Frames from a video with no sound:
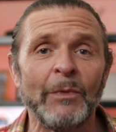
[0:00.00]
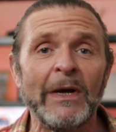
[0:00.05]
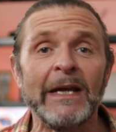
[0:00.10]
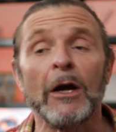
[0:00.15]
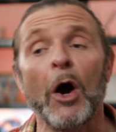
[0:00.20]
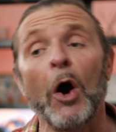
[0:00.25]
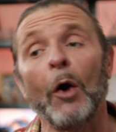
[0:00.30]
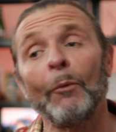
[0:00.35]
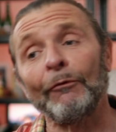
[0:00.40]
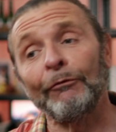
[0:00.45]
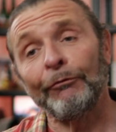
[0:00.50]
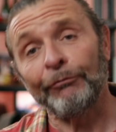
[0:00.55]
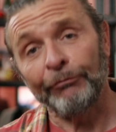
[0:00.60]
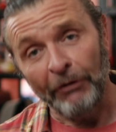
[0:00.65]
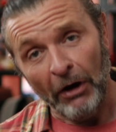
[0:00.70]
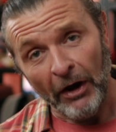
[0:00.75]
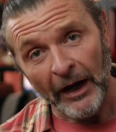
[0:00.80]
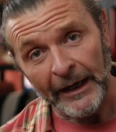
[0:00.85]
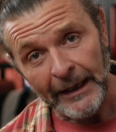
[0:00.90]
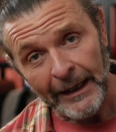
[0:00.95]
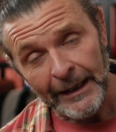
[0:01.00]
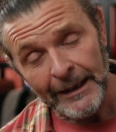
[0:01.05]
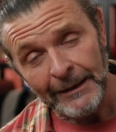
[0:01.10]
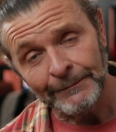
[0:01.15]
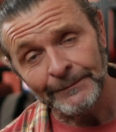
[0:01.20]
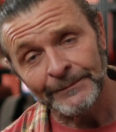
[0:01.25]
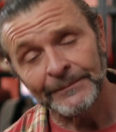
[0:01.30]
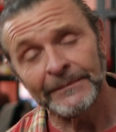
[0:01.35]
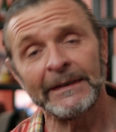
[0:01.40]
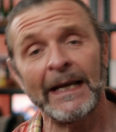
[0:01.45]
week. On Friday,
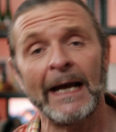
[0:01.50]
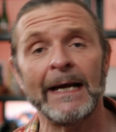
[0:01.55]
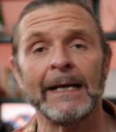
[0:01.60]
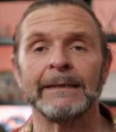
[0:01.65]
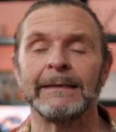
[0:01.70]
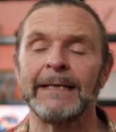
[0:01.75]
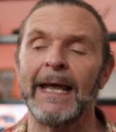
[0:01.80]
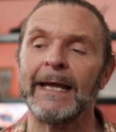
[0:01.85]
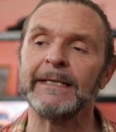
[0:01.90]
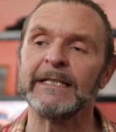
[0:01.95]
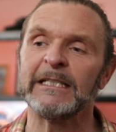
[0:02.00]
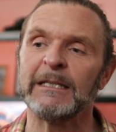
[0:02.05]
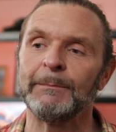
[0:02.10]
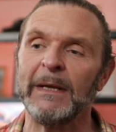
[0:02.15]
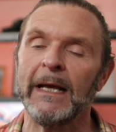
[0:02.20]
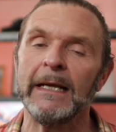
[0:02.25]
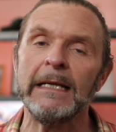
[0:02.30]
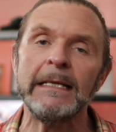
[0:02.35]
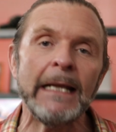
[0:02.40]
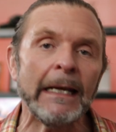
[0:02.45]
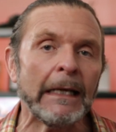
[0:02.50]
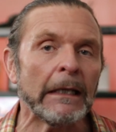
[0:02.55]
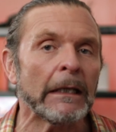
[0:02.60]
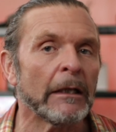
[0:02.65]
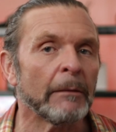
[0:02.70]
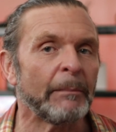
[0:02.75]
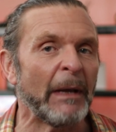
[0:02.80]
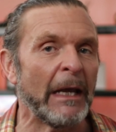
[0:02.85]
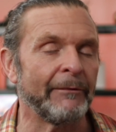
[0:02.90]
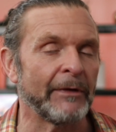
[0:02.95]
that tends to be a
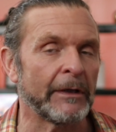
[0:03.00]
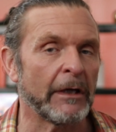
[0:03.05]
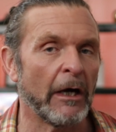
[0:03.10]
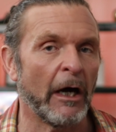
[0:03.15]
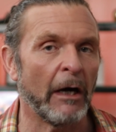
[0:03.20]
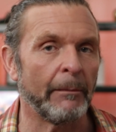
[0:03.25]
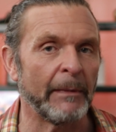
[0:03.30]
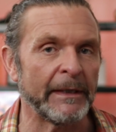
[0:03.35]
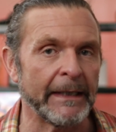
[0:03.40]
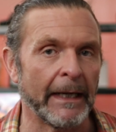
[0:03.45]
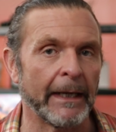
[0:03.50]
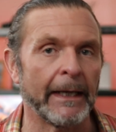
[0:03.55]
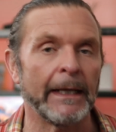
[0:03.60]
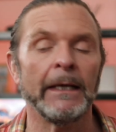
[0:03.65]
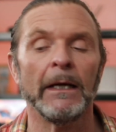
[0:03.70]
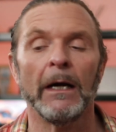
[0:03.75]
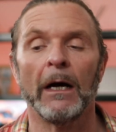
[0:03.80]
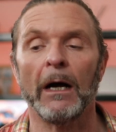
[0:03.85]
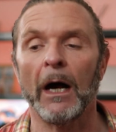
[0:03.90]
little bit of a calmer day.